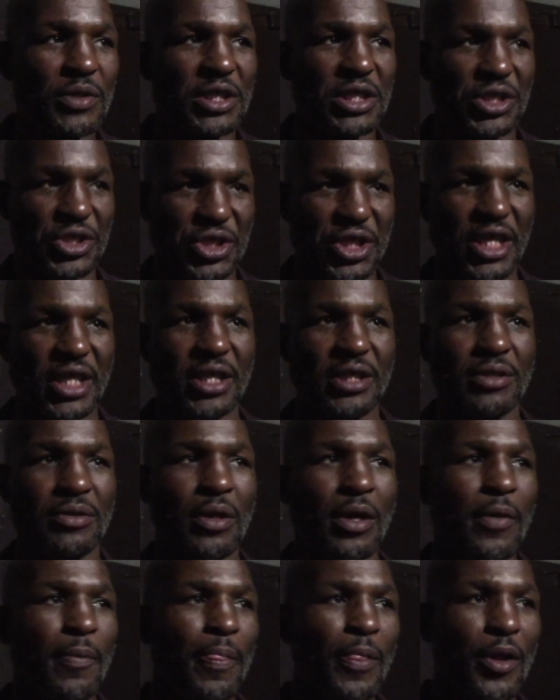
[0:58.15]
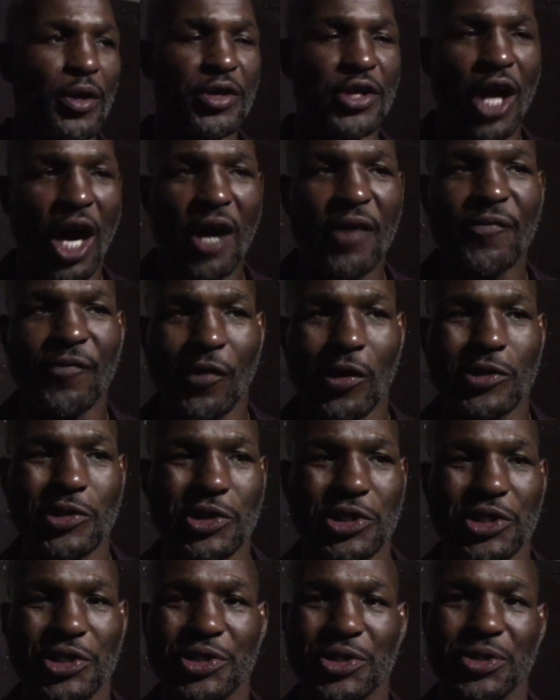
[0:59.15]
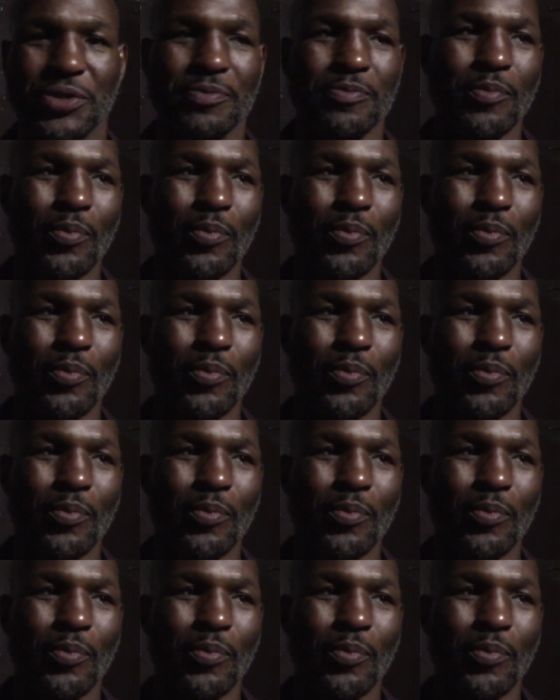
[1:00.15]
We've just seen young versus,